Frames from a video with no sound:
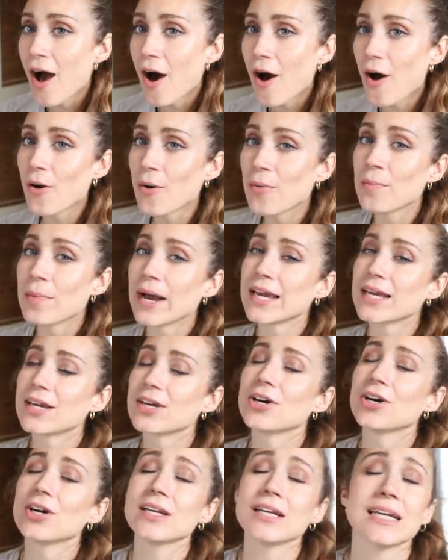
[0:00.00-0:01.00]
Oh my
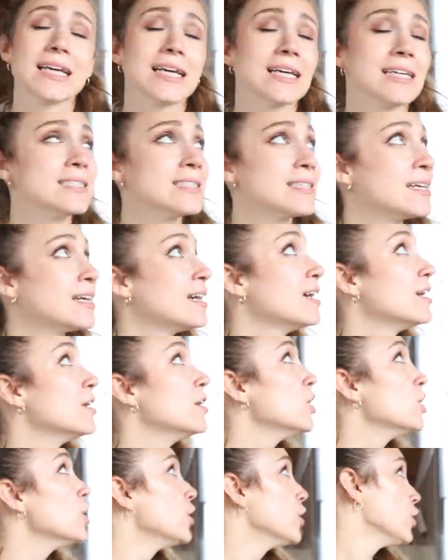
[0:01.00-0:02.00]
goodness.
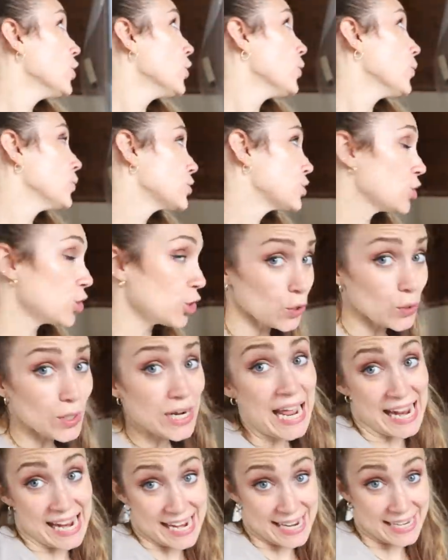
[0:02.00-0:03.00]
Two
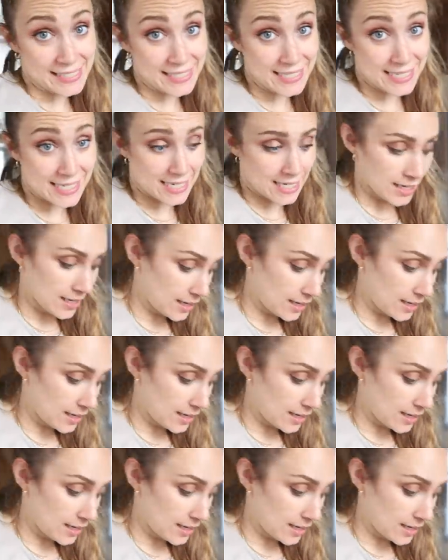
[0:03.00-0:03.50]
days,